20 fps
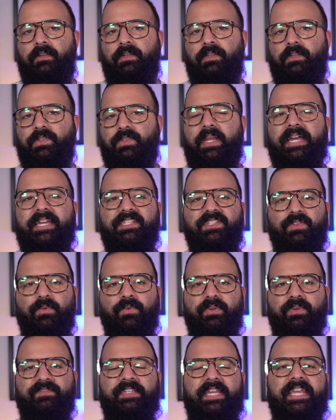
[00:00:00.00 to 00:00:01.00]
So guys,
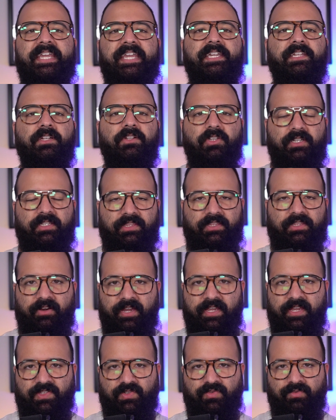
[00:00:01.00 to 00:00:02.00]
we've taken a look at their
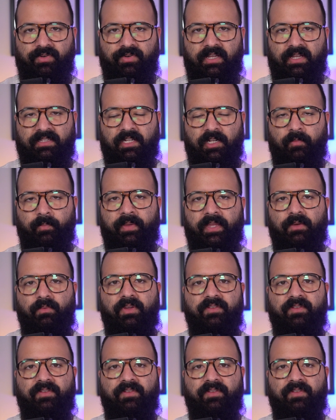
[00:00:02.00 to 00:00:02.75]
history a little bit.